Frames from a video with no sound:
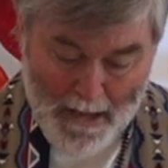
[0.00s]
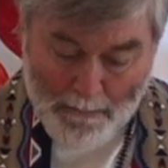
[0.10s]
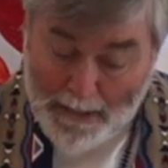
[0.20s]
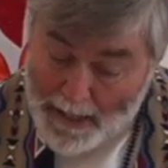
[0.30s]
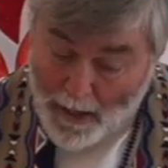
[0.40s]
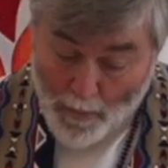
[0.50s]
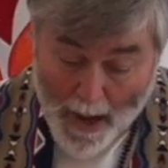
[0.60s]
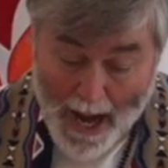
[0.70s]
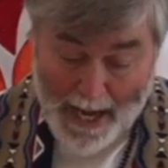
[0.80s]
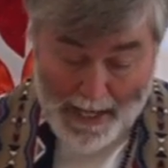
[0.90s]
But their
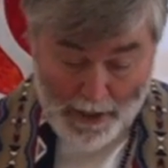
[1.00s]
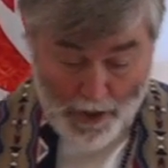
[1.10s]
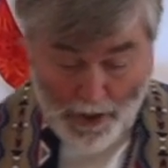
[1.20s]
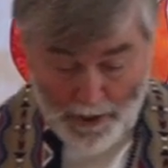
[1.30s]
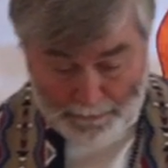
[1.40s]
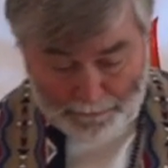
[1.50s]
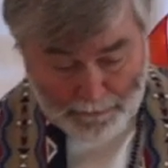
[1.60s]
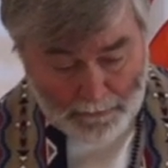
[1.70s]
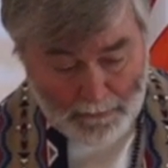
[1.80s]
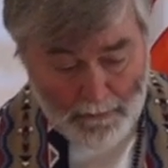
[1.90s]
rage,
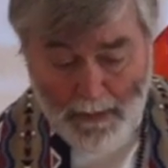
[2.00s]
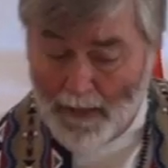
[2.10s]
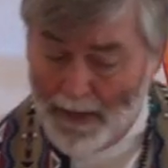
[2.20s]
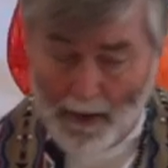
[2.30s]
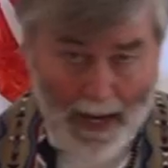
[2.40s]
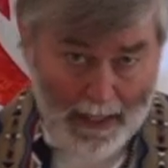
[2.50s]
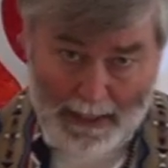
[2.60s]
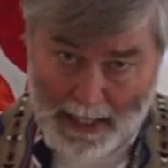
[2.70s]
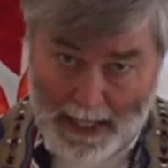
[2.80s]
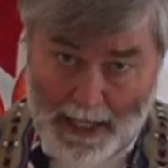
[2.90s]
their
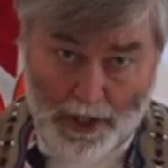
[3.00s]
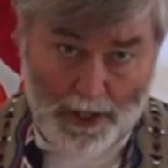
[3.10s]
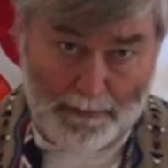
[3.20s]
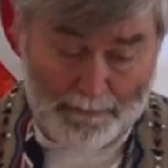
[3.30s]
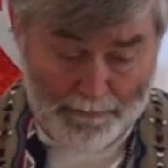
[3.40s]
alienation,